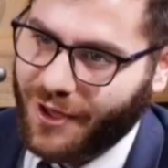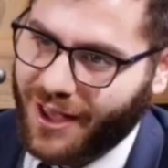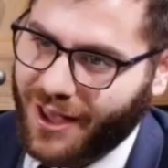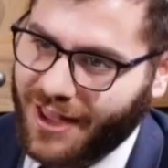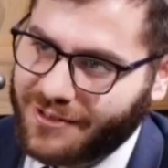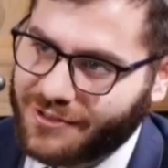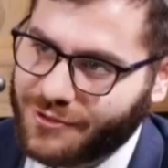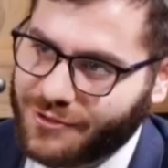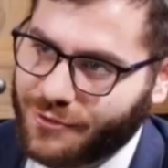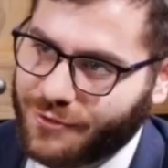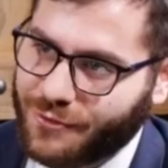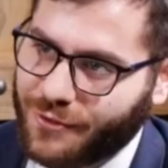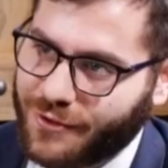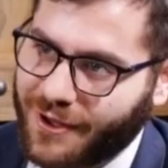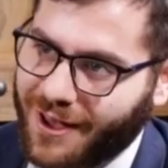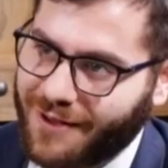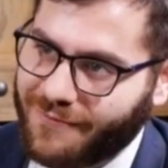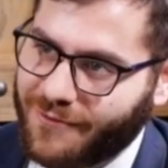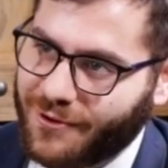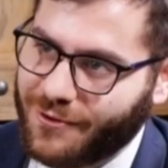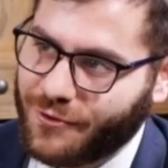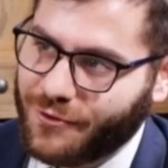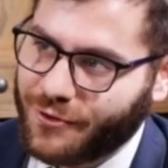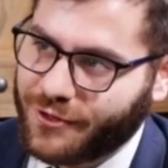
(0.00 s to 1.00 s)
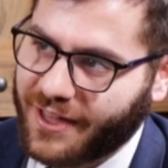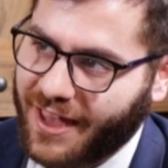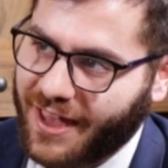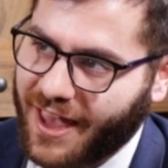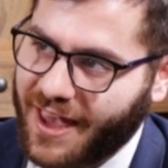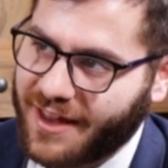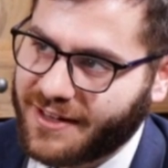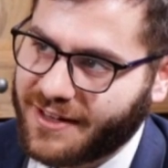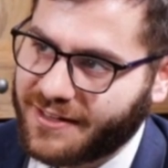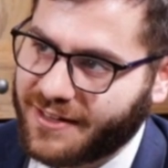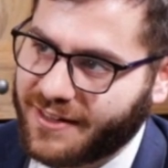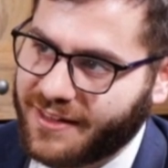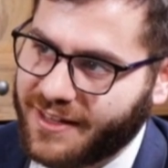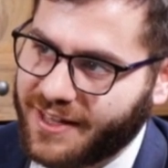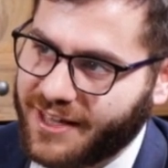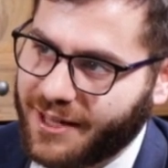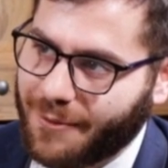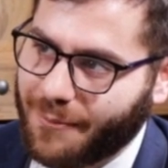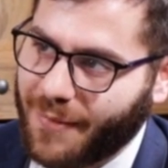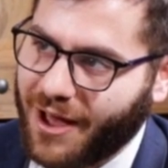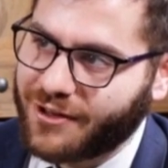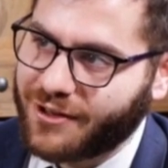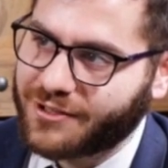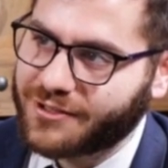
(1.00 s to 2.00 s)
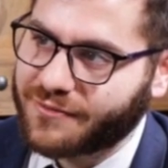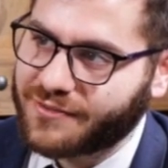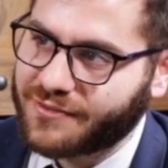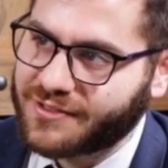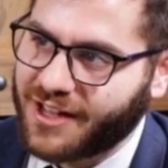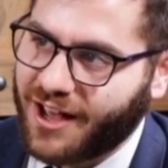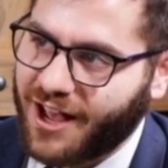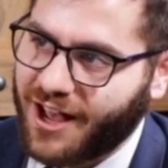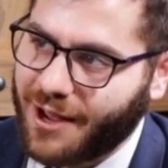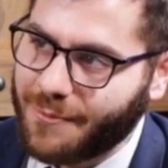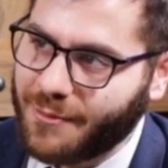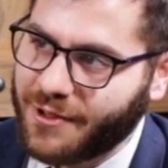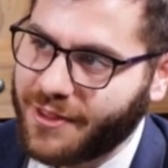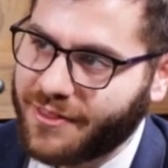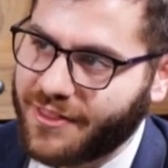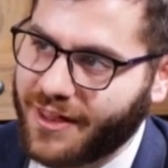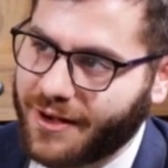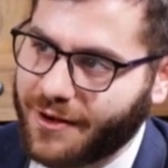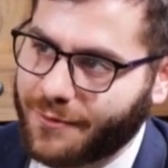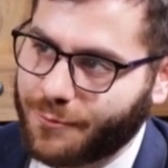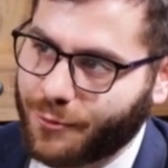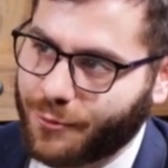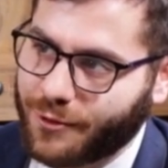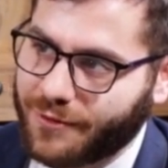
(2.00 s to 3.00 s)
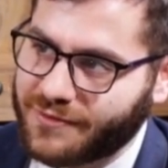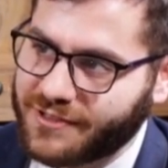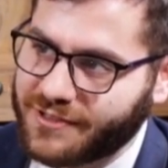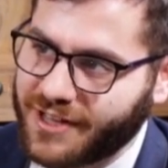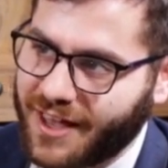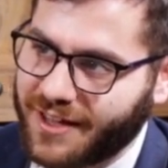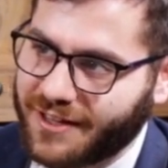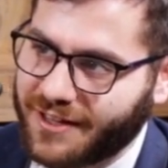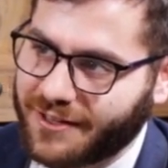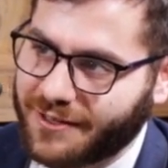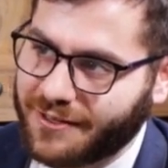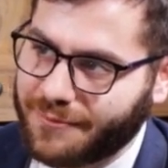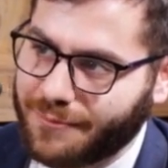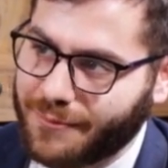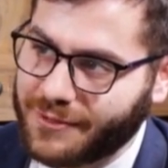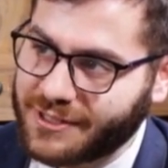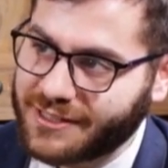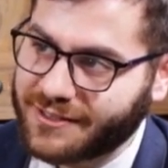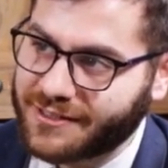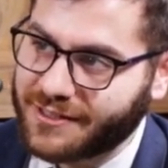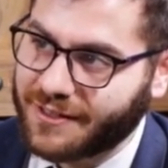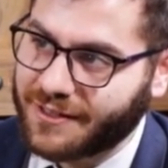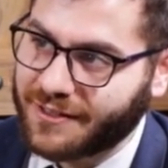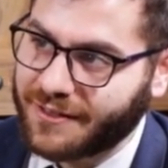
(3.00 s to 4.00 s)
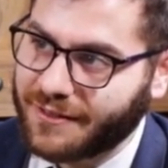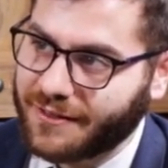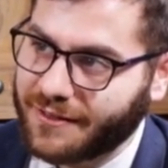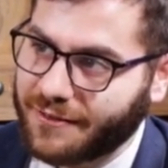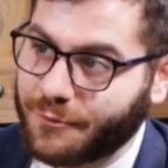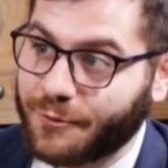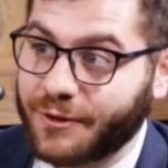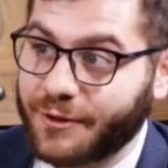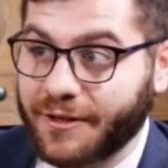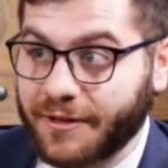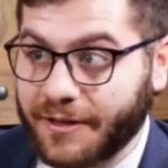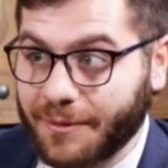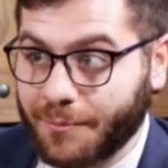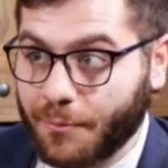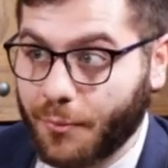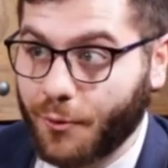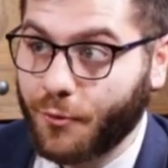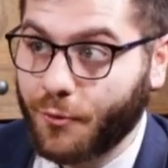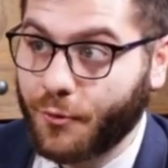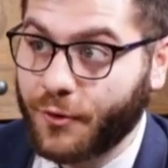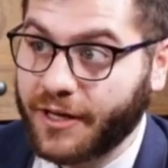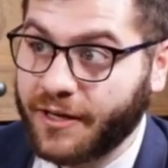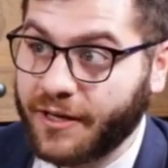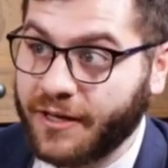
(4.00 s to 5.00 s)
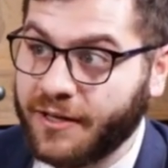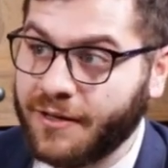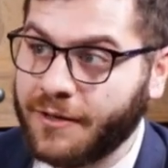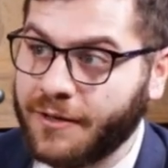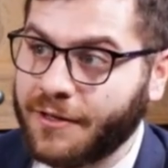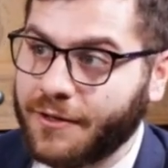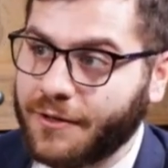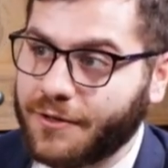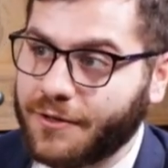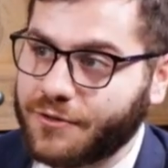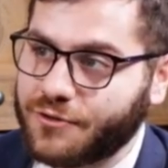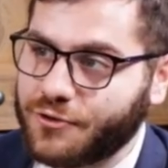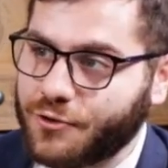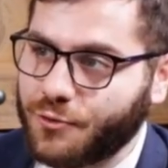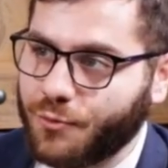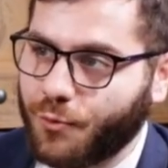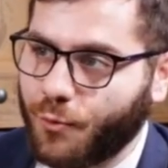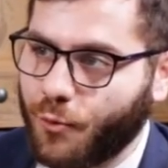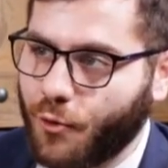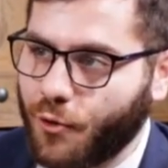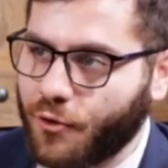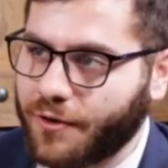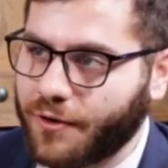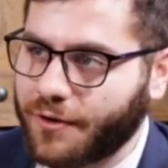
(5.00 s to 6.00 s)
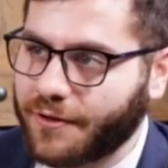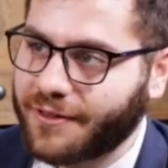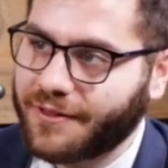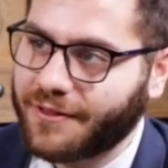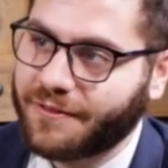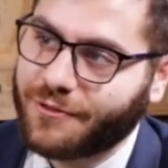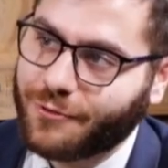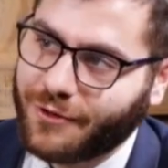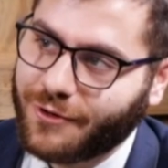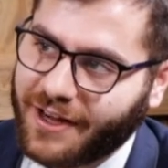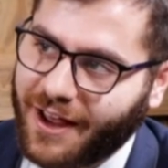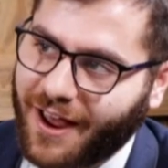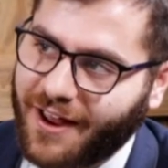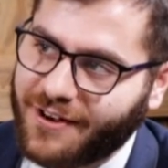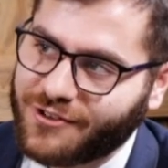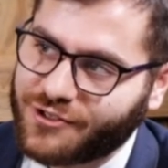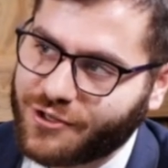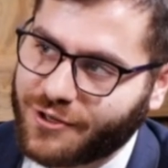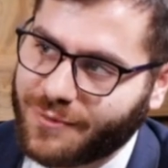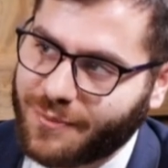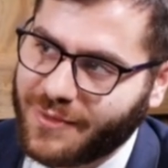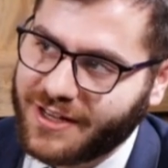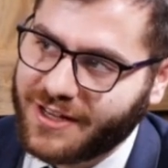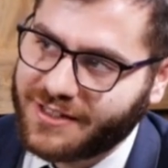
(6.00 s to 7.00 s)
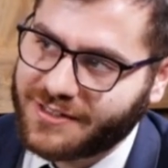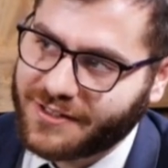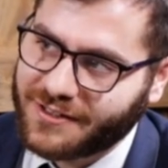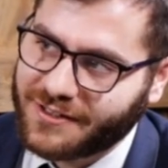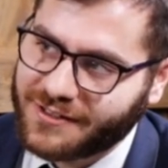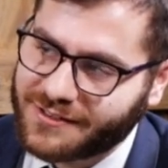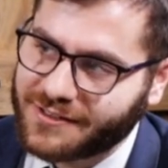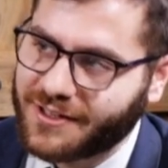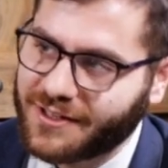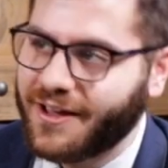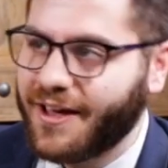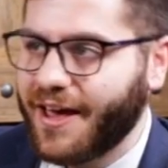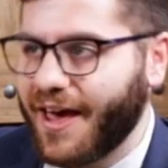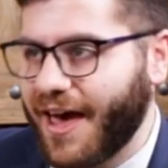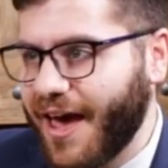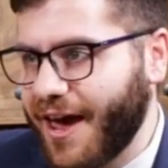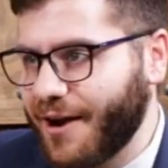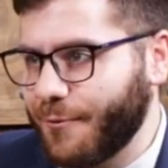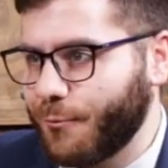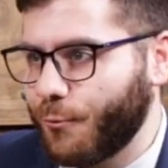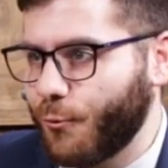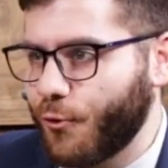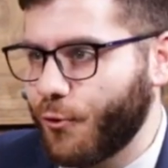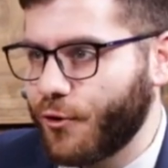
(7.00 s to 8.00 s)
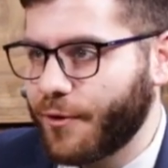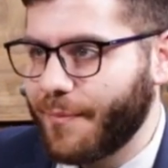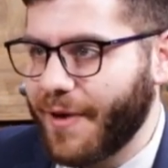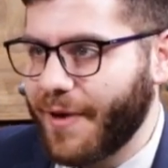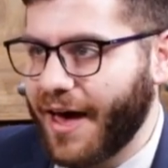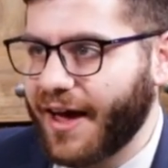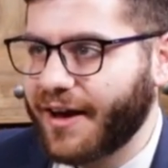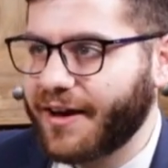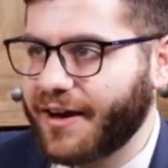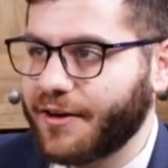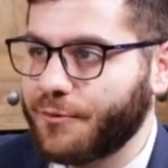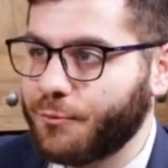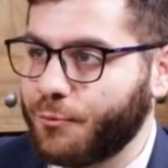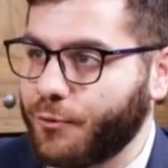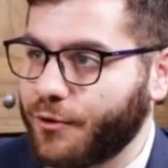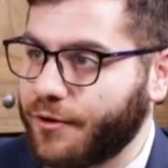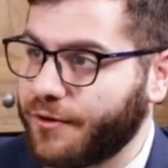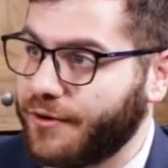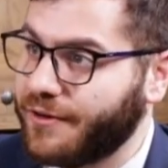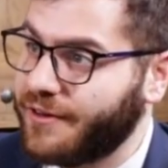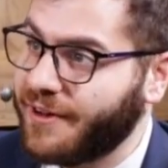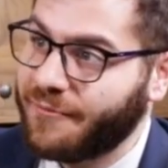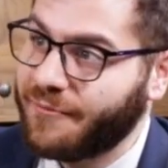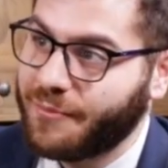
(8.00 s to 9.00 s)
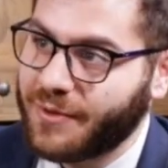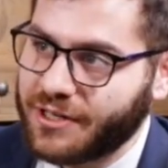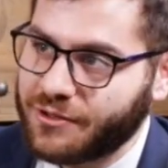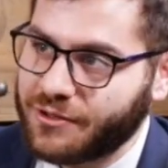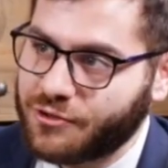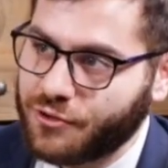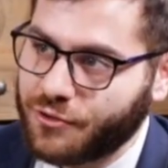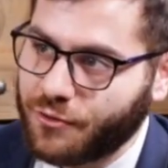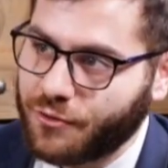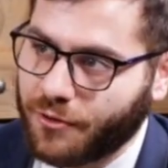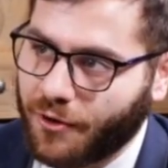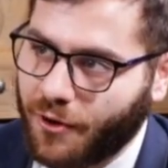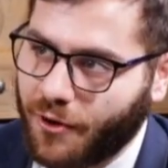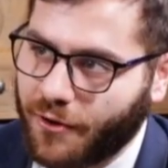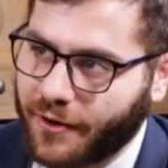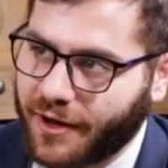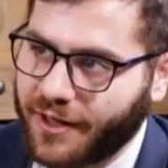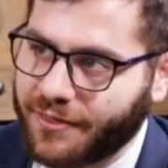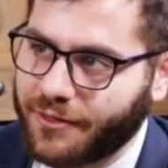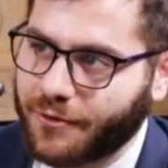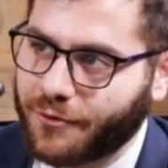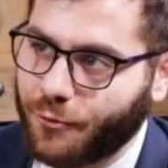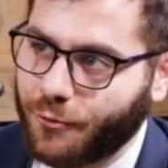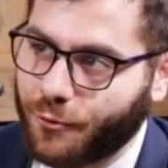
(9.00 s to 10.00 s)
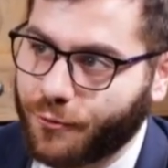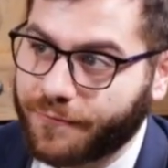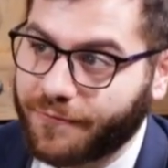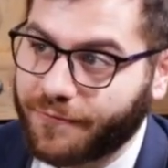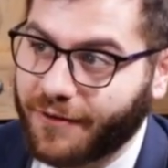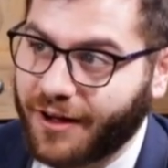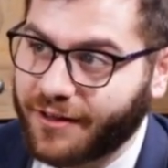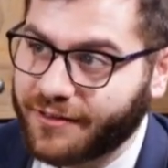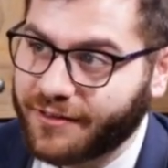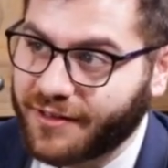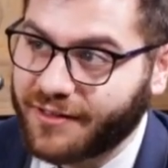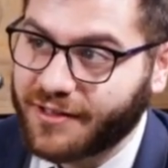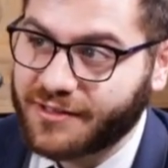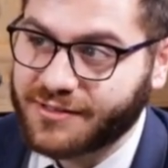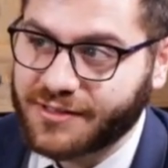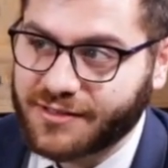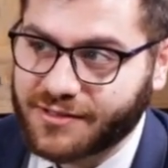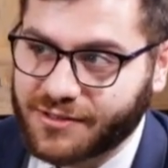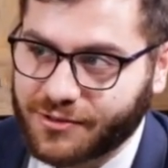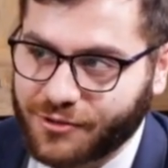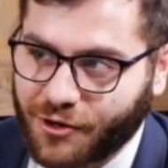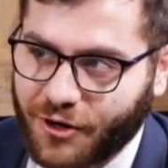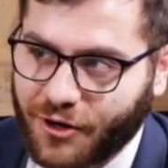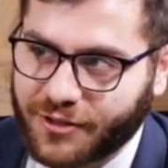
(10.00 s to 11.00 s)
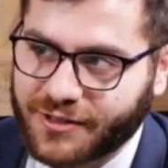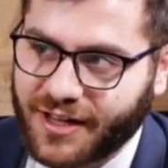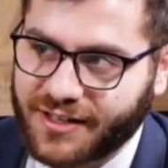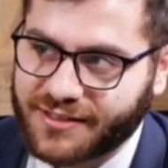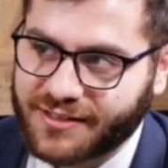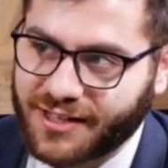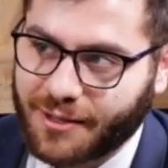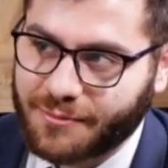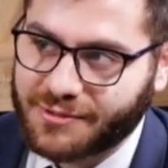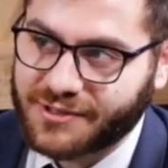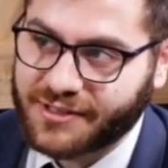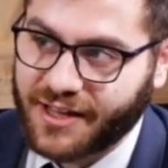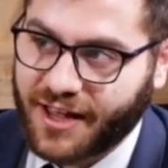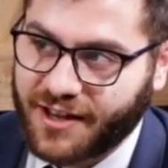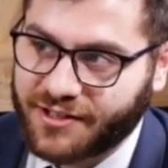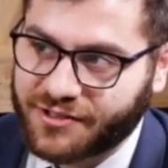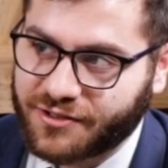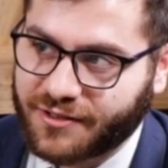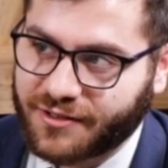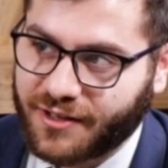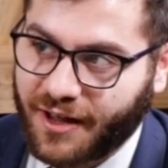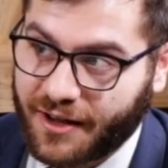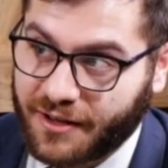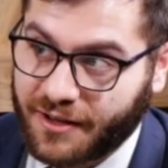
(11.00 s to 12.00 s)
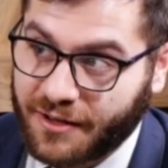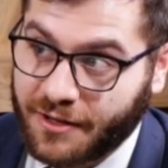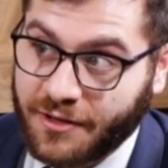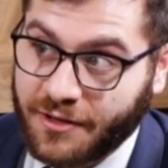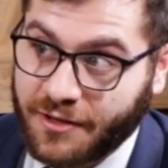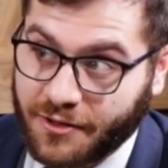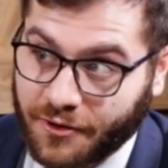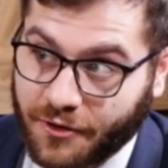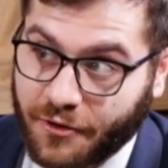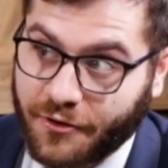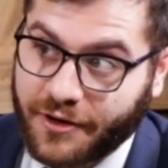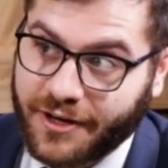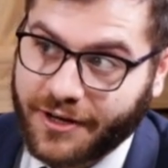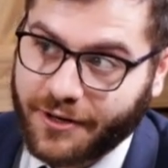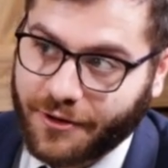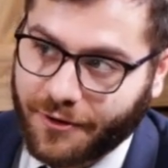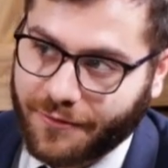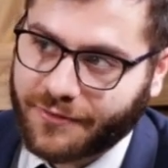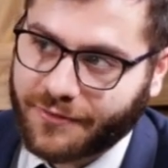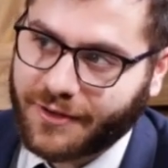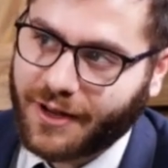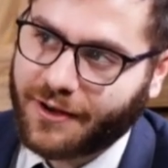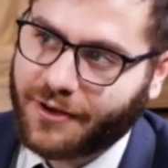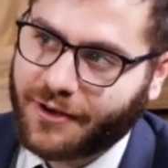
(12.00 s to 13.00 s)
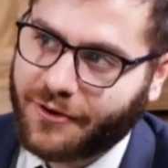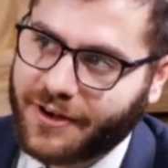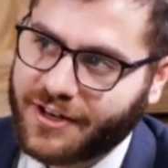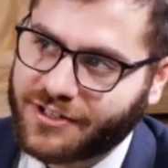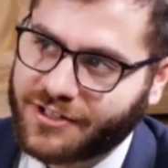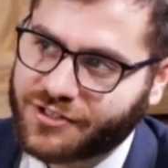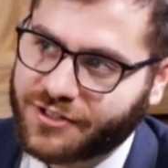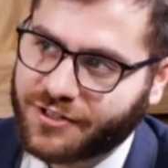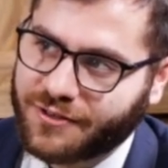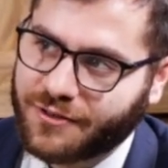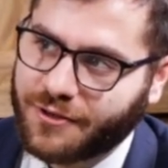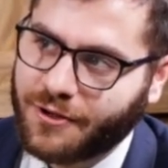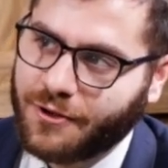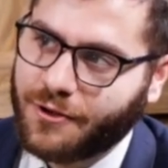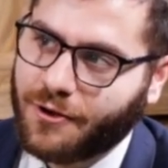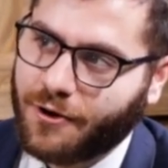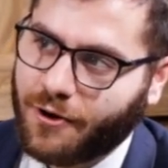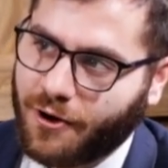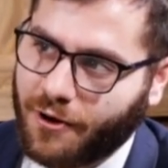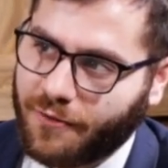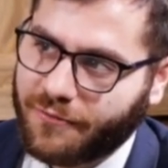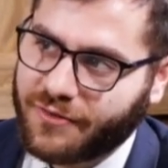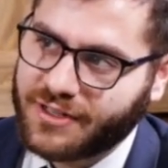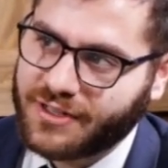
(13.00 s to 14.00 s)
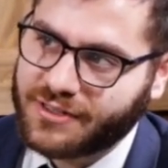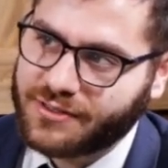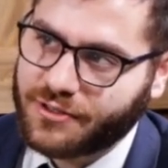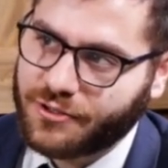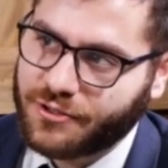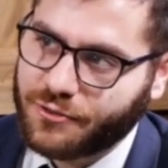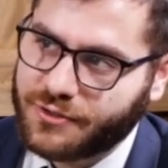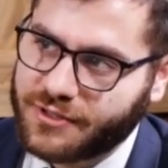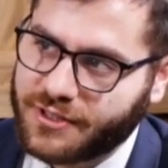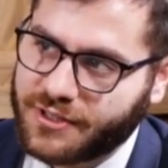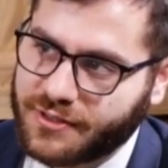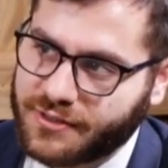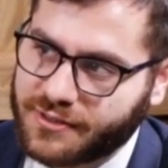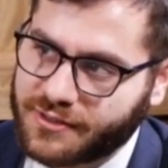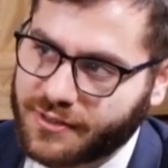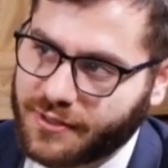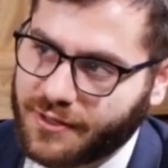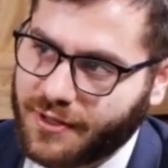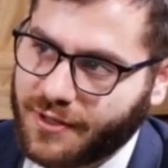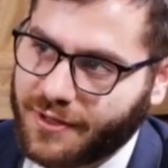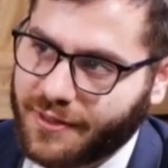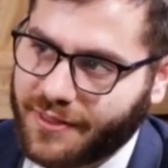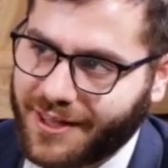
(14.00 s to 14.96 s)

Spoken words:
you had to have a look at the amount of time that it would have taken the employee to walk the 300 meters and walk back, it wouldn't have been too long, and the court found that this is not a substantial degree of digression of his duties.